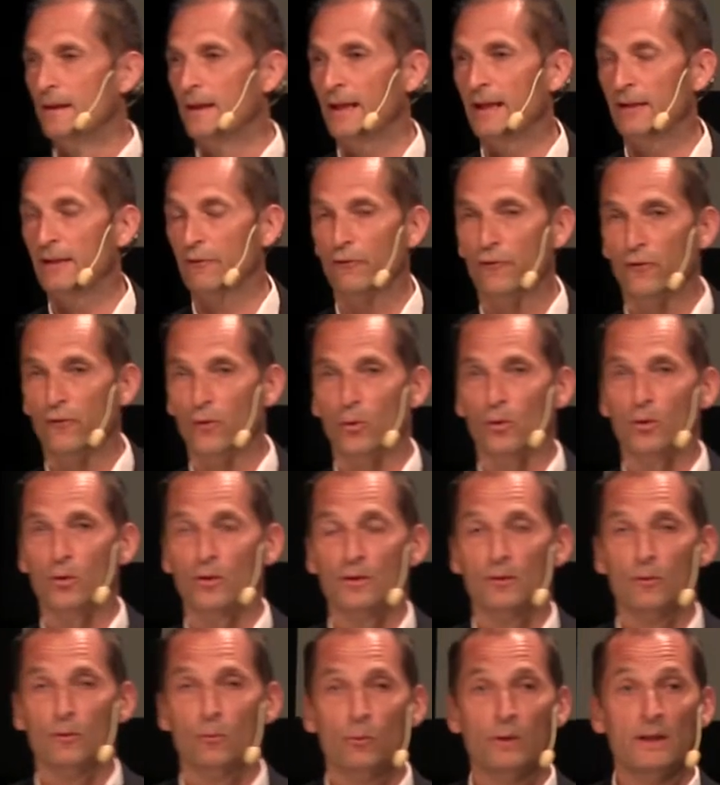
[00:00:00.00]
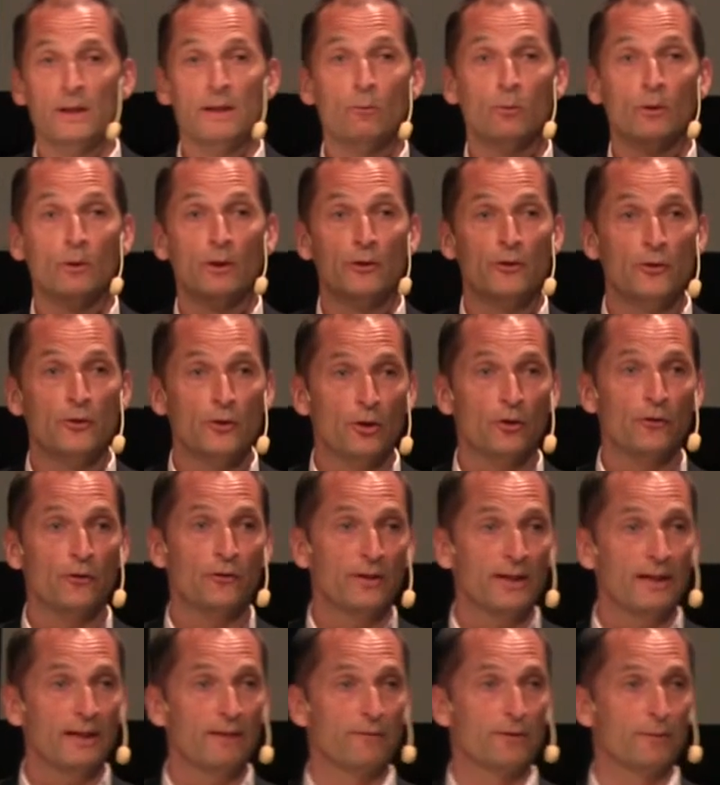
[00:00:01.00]
And 4, we will
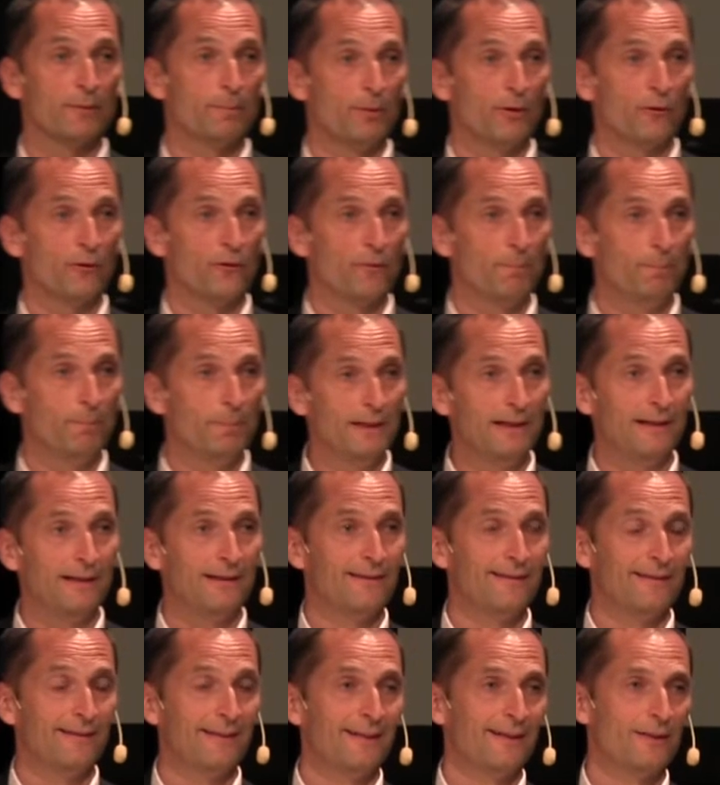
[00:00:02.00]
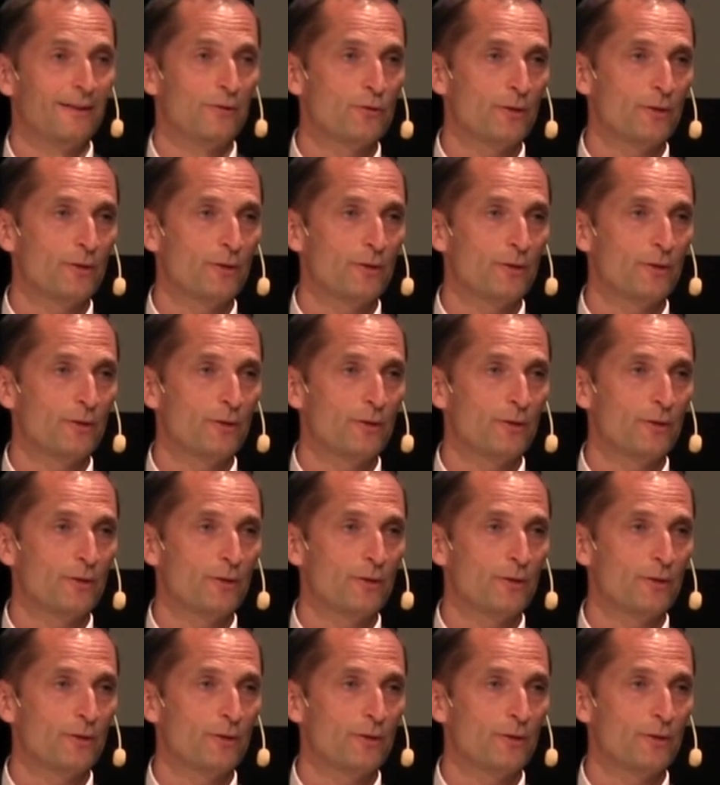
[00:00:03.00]
not have the possibility